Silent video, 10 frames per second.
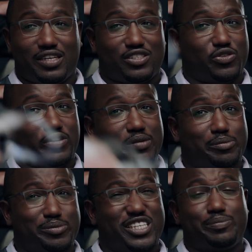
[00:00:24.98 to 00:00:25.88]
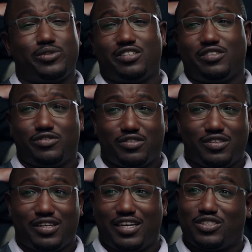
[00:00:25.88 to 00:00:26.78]
That's grim and manipulative.
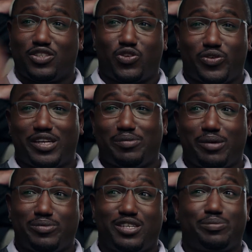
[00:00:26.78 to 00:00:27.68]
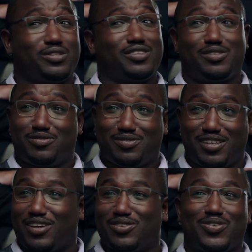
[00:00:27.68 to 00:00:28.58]
That's grim and manipulative.
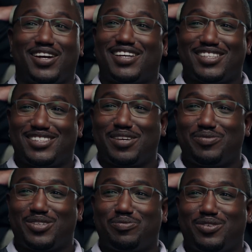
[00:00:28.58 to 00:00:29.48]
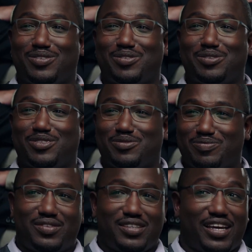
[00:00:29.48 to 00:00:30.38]
I don't know why I can't say manipulative.
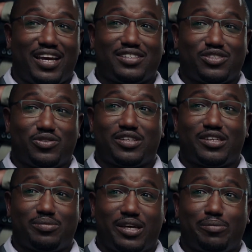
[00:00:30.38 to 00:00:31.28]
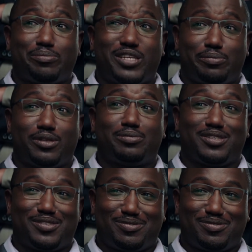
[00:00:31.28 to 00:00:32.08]
That is grim and manipulative.